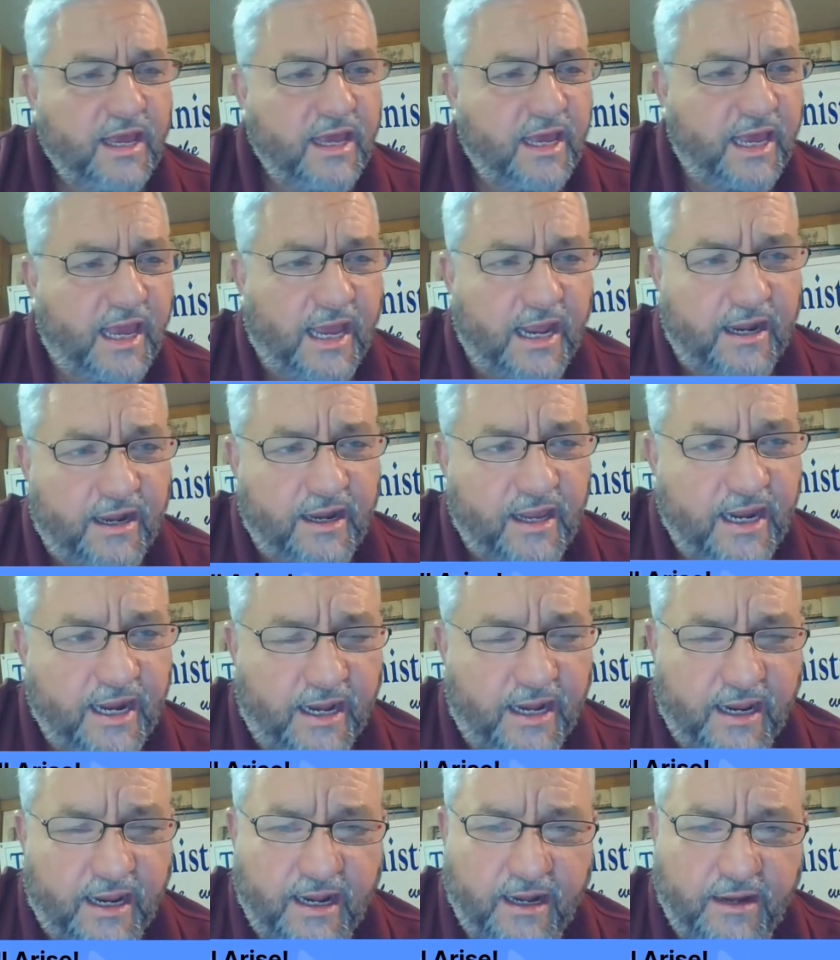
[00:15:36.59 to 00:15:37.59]
And and
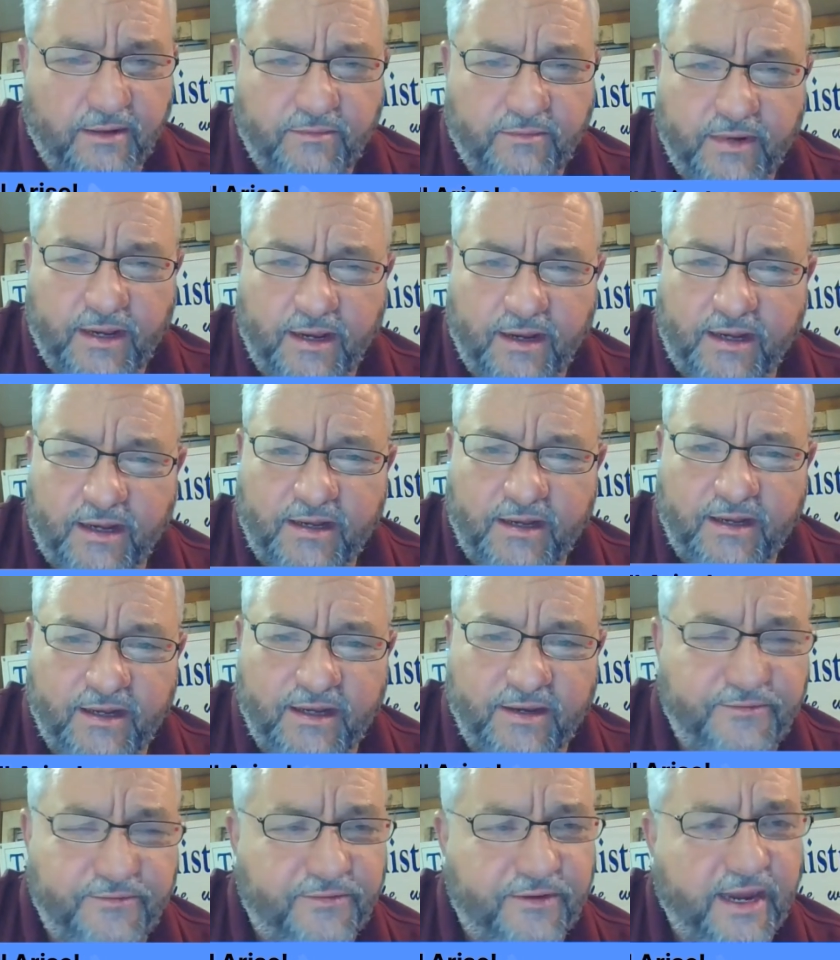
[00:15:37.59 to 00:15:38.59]
he and he, he
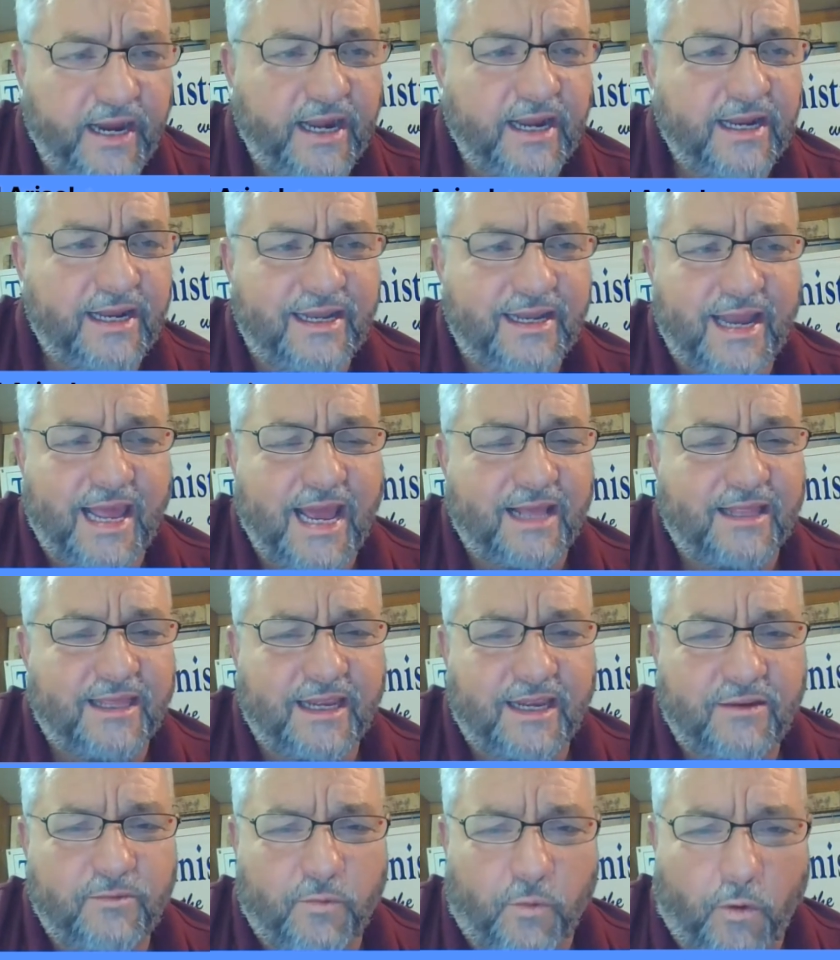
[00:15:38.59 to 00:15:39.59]
defeated mm-hmm. death.
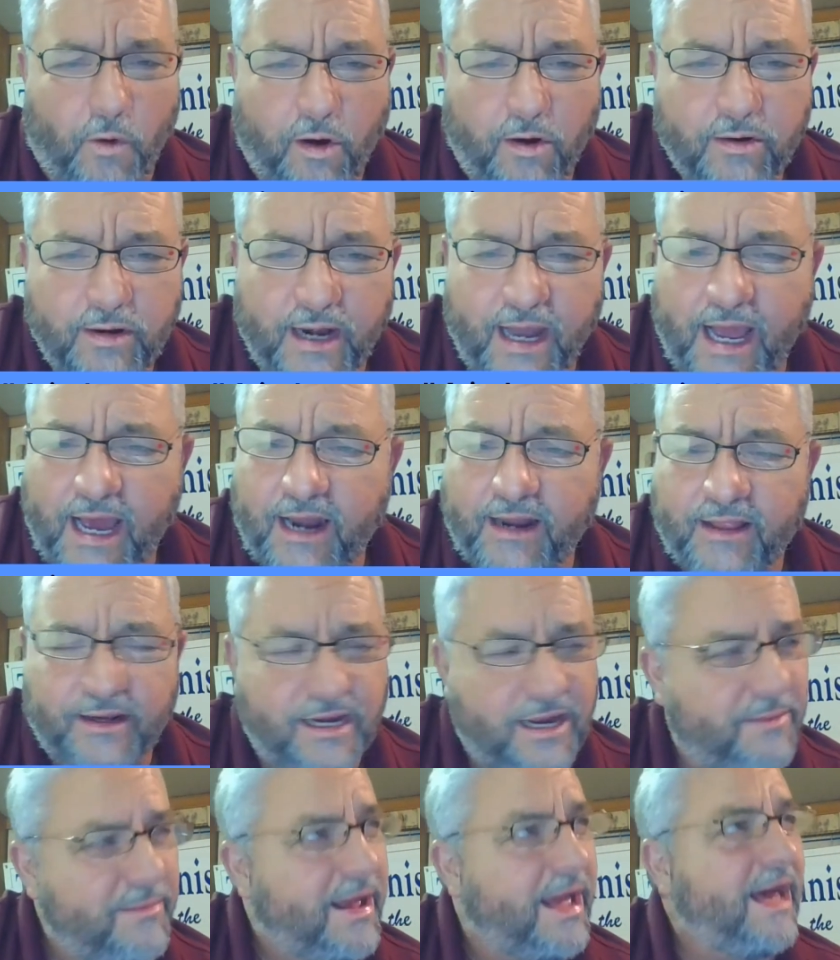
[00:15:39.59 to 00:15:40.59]
He walked out of
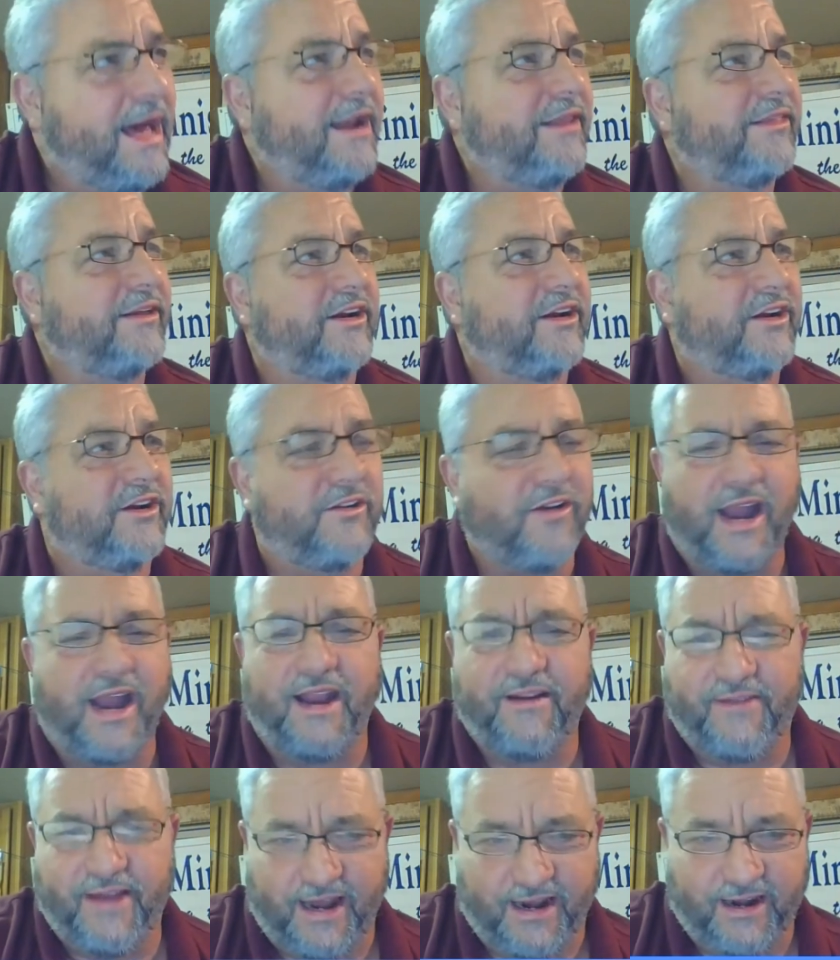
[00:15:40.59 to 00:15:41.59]
come out of the
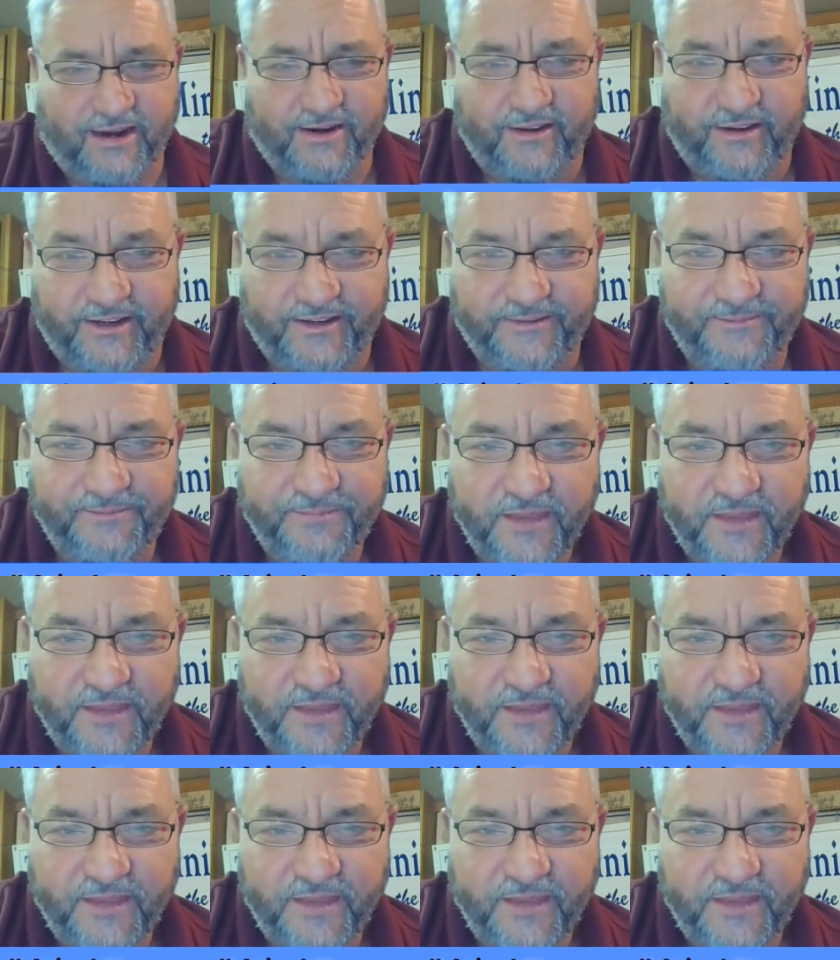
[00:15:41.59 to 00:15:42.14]
grave. Hallelujah.